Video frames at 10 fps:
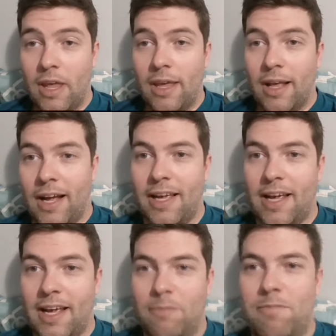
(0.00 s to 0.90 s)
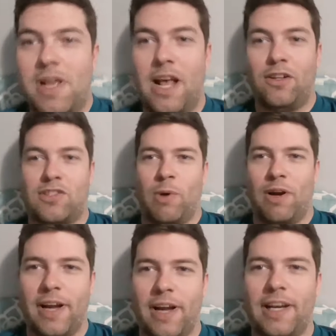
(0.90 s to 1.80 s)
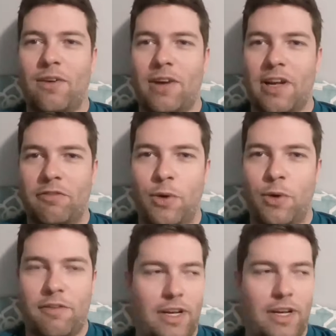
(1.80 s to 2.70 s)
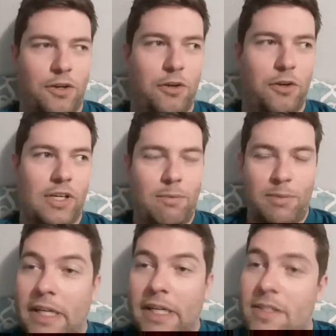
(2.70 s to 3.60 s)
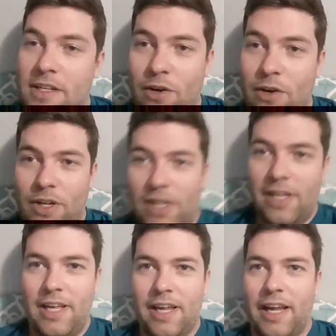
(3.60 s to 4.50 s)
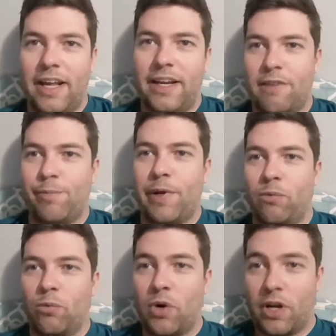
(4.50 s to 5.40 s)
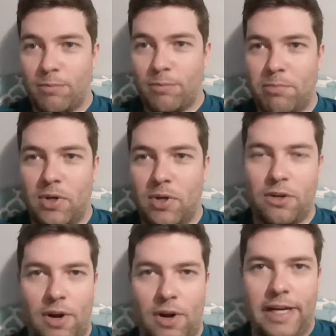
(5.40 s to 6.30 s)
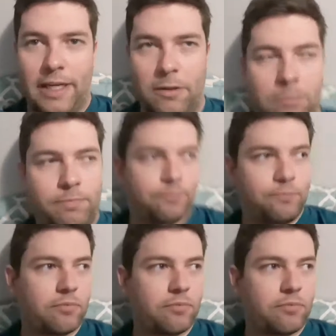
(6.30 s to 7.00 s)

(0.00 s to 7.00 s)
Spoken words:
I am elsewhere right now. I flew out of Vancouver a couple days ago, and I've been working on my book, writing,